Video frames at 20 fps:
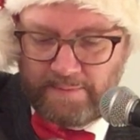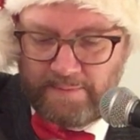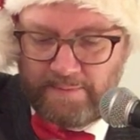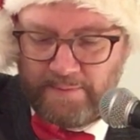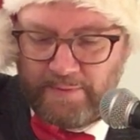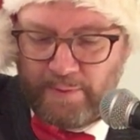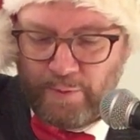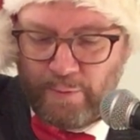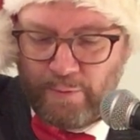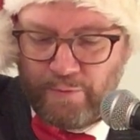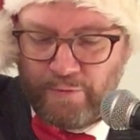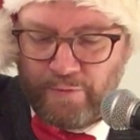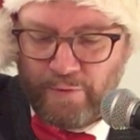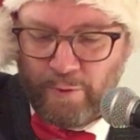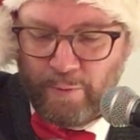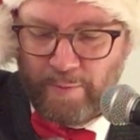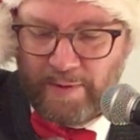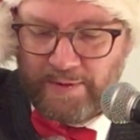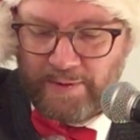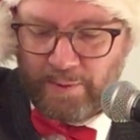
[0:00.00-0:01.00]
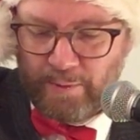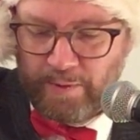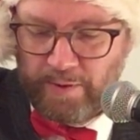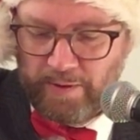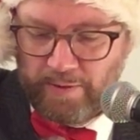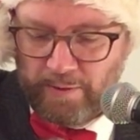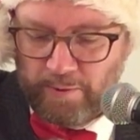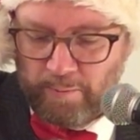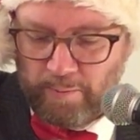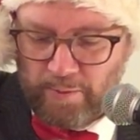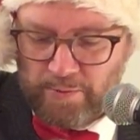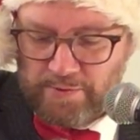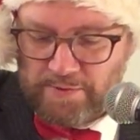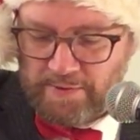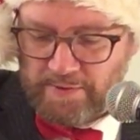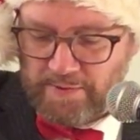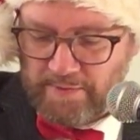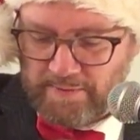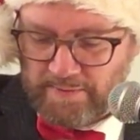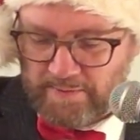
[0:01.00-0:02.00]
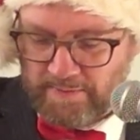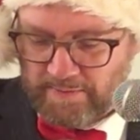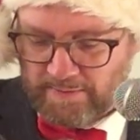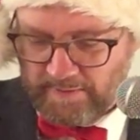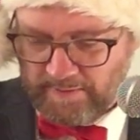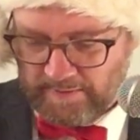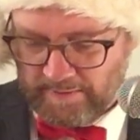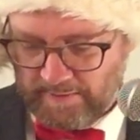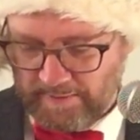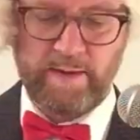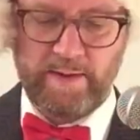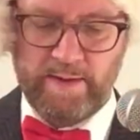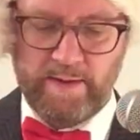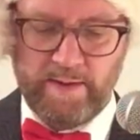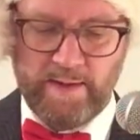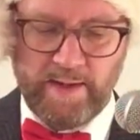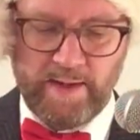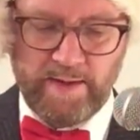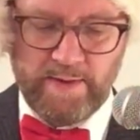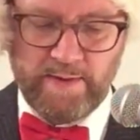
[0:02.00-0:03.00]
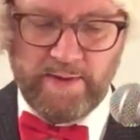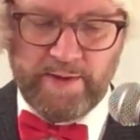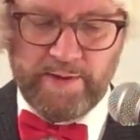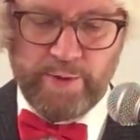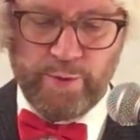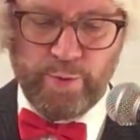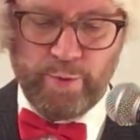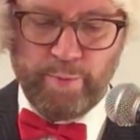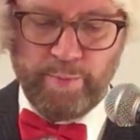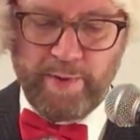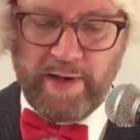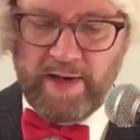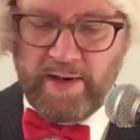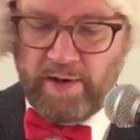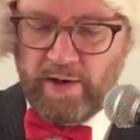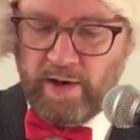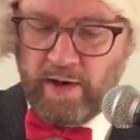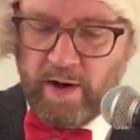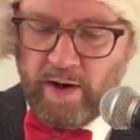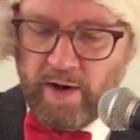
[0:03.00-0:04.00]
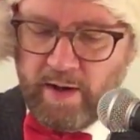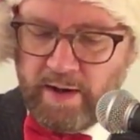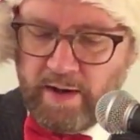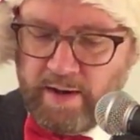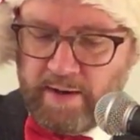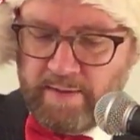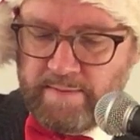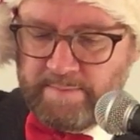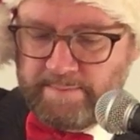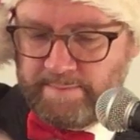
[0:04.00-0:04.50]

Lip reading: No foam at all almost. And then the European lager.